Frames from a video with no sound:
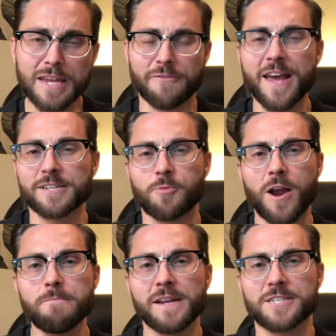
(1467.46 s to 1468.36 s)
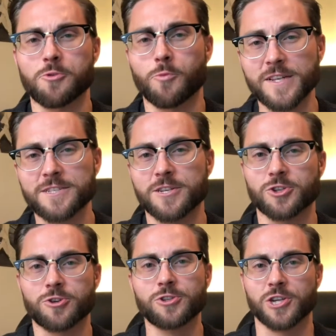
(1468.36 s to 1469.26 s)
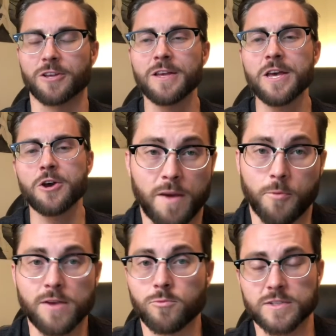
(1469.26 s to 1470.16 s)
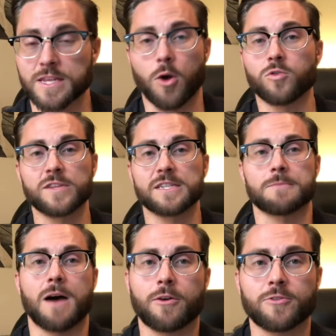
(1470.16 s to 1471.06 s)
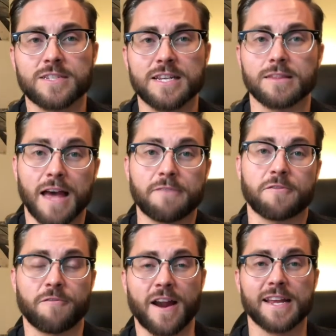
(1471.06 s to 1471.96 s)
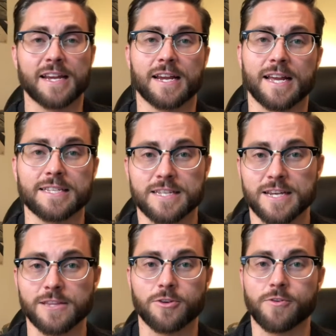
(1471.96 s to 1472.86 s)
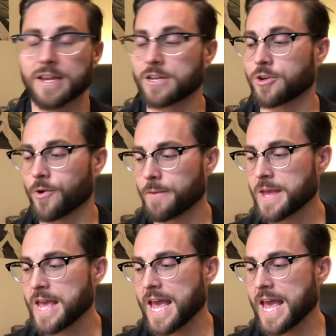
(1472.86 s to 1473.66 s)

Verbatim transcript: In fact, Prime Minister Winston Churchill, Great Britain was the only democracy left fighting against Hitler in Europe,